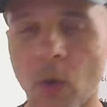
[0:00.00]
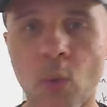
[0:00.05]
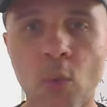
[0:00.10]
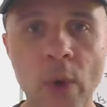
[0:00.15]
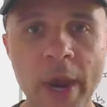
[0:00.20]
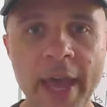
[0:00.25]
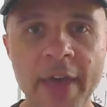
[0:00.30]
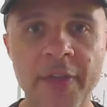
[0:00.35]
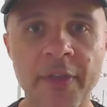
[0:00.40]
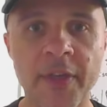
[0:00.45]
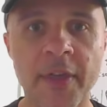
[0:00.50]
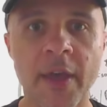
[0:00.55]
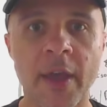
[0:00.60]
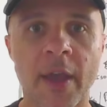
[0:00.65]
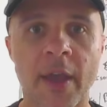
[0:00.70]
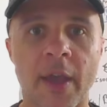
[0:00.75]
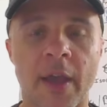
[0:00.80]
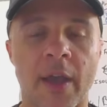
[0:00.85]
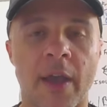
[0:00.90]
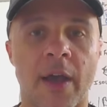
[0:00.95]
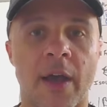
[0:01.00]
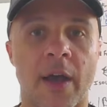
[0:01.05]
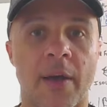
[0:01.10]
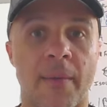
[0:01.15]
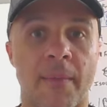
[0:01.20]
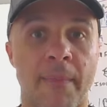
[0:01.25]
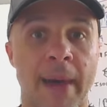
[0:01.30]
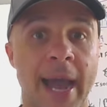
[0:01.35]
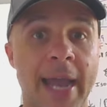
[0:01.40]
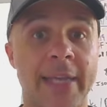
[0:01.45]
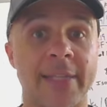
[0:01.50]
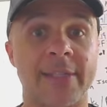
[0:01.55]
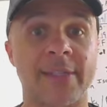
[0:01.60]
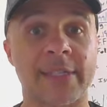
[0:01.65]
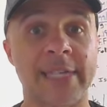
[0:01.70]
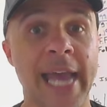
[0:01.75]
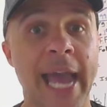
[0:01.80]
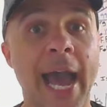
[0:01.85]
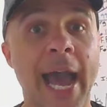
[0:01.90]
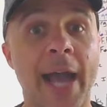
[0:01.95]
with my
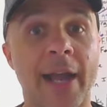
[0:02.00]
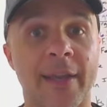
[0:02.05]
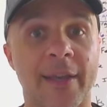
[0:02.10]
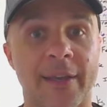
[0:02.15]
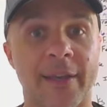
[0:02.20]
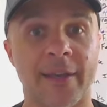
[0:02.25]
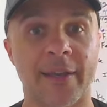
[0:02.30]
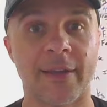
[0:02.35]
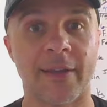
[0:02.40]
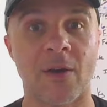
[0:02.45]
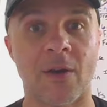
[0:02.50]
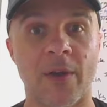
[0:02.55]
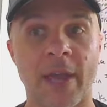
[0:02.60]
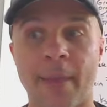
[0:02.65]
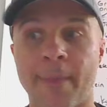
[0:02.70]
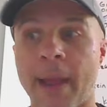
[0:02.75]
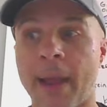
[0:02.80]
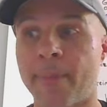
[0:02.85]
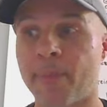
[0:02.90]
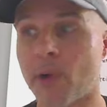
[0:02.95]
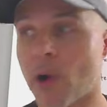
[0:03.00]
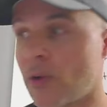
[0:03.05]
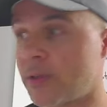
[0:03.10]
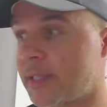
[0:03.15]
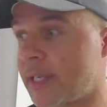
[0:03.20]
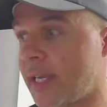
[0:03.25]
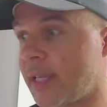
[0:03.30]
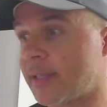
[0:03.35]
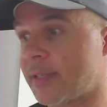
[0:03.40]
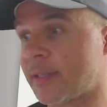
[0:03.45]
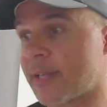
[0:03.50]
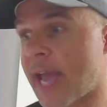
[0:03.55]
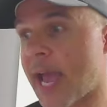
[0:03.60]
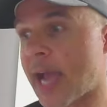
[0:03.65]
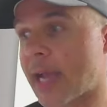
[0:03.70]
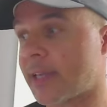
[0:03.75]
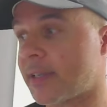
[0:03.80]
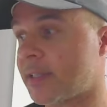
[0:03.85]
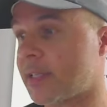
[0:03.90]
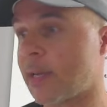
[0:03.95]
snack. Okay, my protein
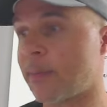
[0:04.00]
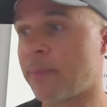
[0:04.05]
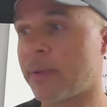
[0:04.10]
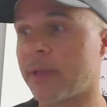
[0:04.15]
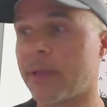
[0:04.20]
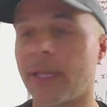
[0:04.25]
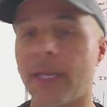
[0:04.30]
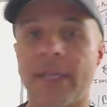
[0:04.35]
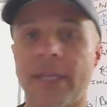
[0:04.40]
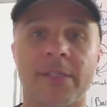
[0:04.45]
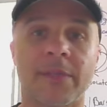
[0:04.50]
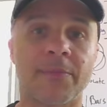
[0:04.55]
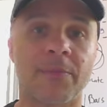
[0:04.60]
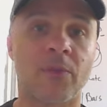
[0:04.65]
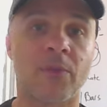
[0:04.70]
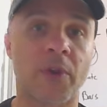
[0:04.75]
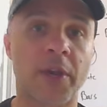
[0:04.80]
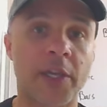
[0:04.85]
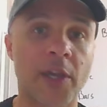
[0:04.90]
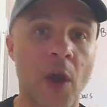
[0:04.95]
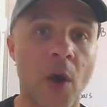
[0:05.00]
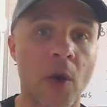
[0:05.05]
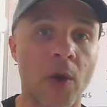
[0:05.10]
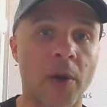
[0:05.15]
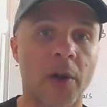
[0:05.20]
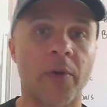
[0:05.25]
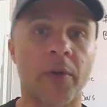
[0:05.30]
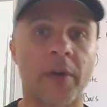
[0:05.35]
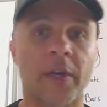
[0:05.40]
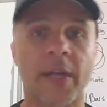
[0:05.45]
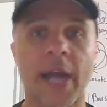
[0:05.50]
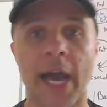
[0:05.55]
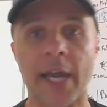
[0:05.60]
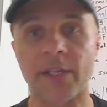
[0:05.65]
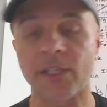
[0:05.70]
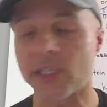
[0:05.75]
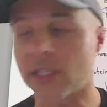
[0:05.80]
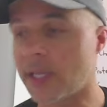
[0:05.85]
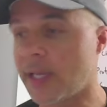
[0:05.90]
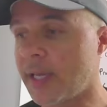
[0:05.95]
snack is typically some Greek yogurt,
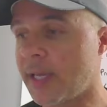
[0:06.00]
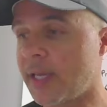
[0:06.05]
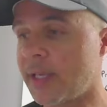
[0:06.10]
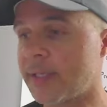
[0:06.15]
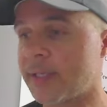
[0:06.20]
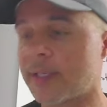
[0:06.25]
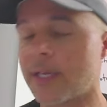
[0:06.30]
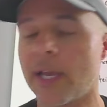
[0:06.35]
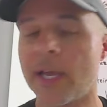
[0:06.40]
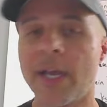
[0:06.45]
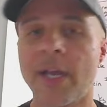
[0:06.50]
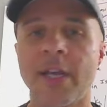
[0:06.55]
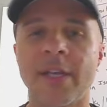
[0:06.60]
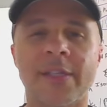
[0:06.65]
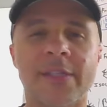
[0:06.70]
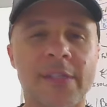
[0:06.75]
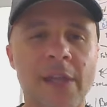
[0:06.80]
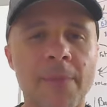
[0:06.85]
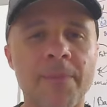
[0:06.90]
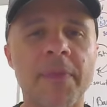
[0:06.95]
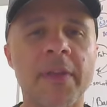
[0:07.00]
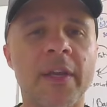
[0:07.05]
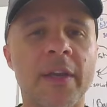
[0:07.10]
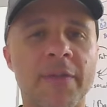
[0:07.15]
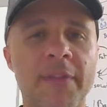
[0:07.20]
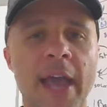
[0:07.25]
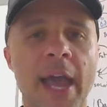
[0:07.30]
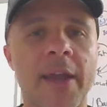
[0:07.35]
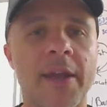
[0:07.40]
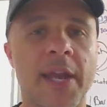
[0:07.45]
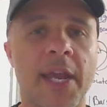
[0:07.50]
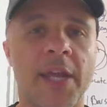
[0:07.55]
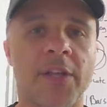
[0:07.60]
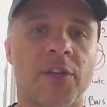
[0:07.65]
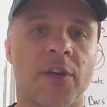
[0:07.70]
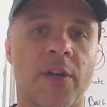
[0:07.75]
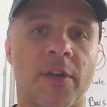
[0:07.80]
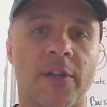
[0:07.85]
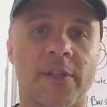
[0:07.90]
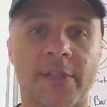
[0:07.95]
cottage cheese, something of that
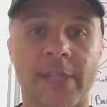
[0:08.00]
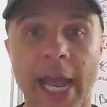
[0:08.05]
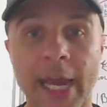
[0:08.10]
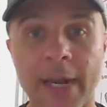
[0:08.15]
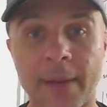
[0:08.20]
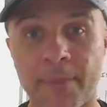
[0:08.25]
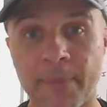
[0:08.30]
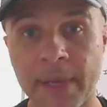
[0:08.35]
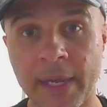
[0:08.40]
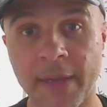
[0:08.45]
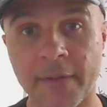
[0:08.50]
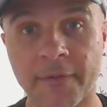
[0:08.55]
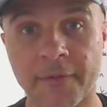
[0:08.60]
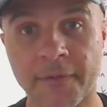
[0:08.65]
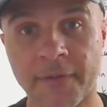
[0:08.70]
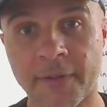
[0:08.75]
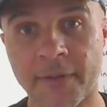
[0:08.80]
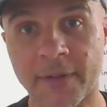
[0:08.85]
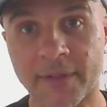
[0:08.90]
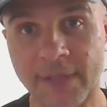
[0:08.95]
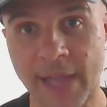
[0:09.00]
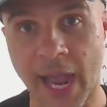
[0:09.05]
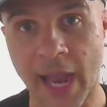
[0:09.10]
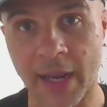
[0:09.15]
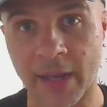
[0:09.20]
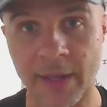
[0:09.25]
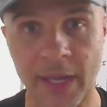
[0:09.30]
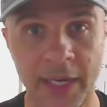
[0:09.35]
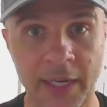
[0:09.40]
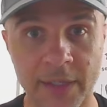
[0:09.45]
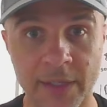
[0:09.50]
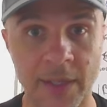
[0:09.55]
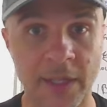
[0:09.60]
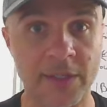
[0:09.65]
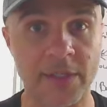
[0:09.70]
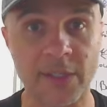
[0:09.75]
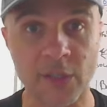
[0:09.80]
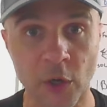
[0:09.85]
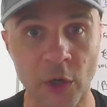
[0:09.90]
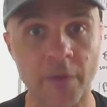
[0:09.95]
nature, a side of beef, side like a,
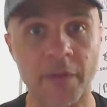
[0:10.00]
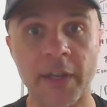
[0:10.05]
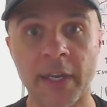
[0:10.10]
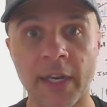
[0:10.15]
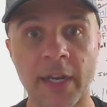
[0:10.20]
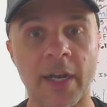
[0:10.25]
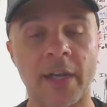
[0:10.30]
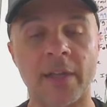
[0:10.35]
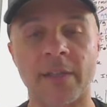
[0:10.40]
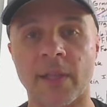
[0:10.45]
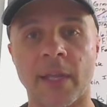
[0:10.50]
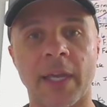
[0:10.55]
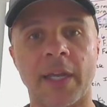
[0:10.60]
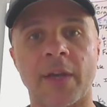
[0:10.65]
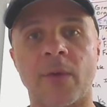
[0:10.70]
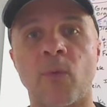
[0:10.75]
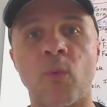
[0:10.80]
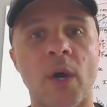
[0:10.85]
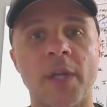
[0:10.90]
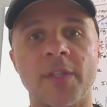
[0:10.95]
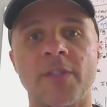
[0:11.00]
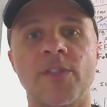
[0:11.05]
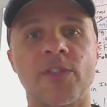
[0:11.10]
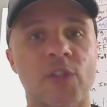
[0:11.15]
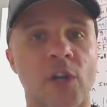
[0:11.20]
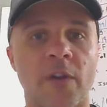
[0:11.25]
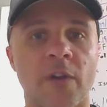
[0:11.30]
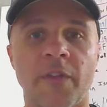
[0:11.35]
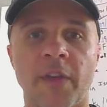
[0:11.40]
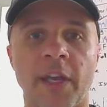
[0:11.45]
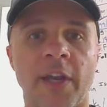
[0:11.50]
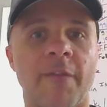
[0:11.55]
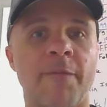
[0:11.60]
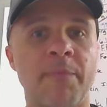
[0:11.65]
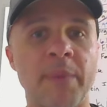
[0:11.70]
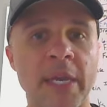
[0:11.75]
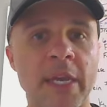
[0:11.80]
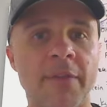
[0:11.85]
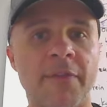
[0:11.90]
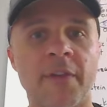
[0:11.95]
a serving, of, like one serving
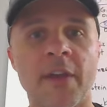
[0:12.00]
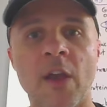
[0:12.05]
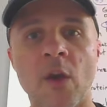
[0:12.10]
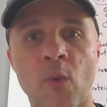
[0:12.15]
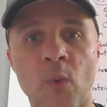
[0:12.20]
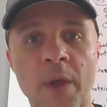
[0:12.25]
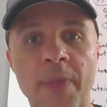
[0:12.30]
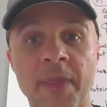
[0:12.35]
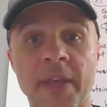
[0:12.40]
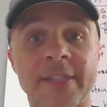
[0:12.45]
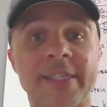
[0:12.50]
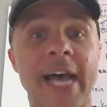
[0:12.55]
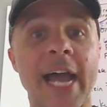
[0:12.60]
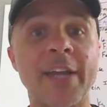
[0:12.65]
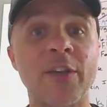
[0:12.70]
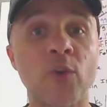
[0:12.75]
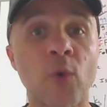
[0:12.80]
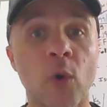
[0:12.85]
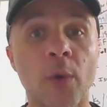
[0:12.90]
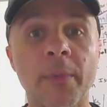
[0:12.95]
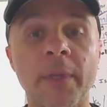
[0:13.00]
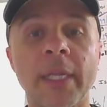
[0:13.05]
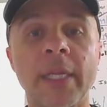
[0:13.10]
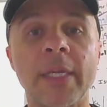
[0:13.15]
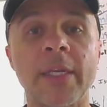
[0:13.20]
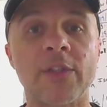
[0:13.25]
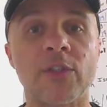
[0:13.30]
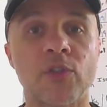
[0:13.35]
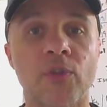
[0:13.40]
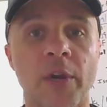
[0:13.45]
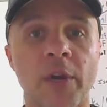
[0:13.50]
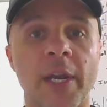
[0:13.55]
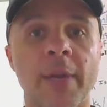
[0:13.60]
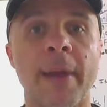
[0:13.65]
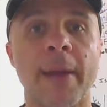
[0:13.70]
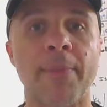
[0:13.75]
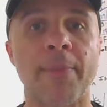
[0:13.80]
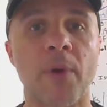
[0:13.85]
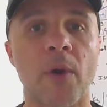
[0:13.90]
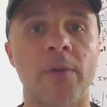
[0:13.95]
of beef with this. I normally
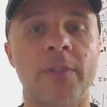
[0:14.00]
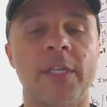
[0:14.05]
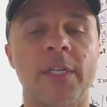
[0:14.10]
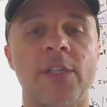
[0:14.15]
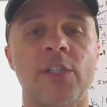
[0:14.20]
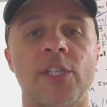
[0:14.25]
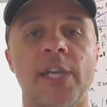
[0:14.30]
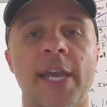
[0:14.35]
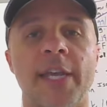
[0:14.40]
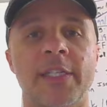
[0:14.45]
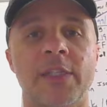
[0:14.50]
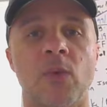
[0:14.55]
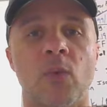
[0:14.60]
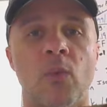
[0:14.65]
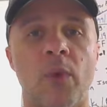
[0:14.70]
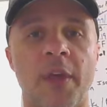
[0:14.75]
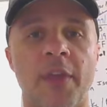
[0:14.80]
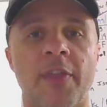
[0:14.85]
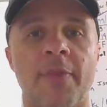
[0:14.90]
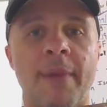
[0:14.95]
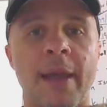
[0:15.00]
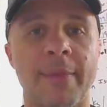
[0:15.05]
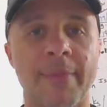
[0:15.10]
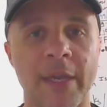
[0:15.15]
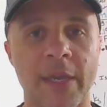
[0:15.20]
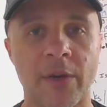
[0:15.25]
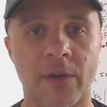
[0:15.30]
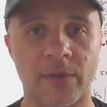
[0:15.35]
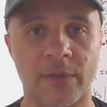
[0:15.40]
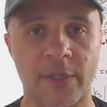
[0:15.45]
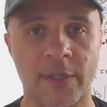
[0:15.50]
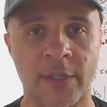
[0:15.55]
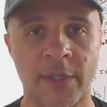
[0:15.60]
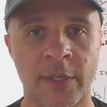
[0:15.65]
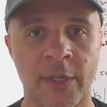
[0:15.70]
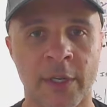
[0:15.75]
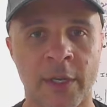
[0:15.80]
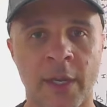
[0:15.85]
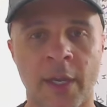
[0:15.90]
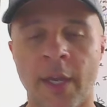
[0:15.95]
drink my protein shakes with my
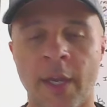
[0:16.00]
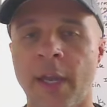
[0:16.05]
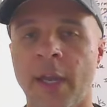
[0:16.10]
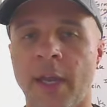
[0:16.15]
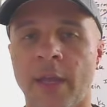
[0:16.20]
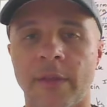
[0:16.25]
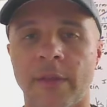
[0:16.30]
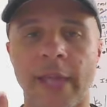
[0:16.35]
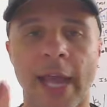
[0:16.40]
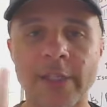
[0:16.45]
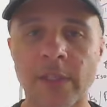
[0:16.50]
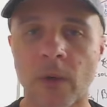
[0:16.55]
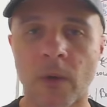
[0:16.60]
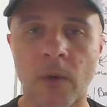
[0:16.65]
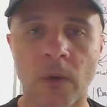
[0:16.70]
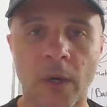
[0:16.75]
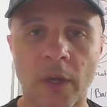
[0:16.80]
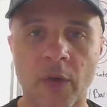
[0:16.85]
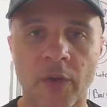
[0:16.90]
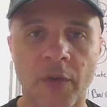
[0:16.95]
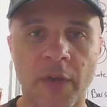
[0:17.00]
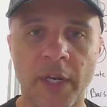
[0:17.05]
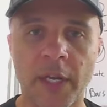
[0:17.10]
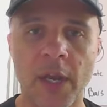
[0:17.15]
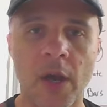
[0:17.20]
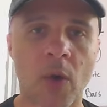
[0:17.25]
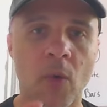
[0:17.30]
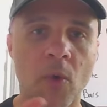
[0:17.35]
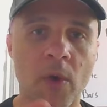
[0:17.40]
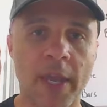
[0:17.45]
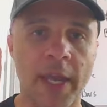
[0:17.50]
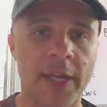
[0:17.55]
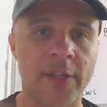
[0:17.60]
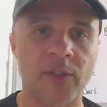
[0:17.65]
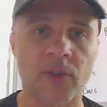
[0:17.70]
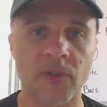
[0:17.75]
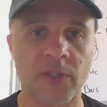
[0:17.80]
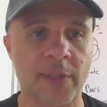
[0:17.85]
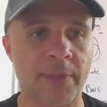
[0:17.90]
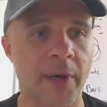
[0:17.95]
meals. That's a whole other video we'll get
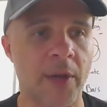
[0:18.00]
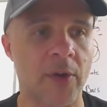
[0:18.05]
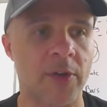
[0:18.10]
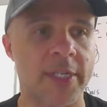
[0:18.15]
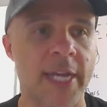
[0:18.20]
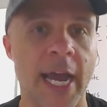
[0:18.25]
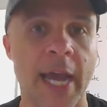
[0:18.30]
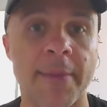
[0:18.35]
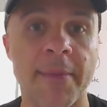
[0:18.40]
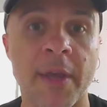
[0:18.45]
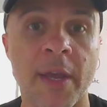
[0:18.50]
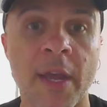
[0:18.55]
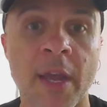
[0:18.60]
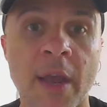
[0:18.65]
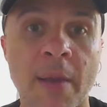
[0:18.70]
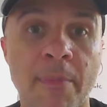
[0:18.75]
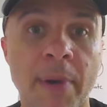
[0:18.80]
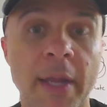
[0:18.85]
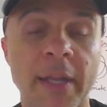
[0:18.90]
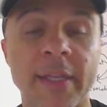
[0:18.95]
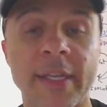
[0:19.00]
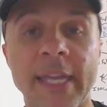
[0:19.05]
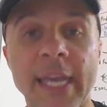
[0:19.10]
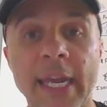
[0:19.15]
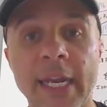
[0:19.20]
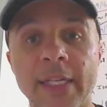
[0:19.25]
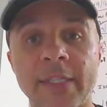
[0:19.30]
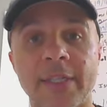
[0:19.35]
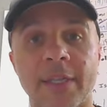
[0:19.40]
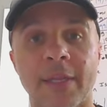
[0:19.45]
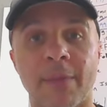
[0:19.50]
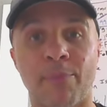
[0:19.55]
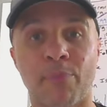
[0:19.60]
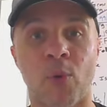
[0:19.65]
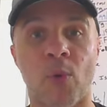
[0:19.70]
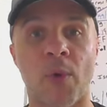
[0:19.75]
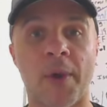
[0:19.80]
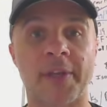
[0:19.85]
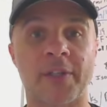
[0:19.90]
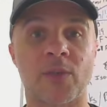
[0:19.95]
into some other time. But getting to the
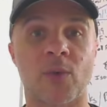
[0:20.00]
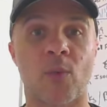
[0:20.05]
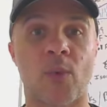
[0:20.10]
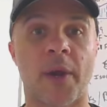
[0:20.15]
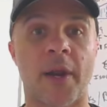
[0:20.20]
point to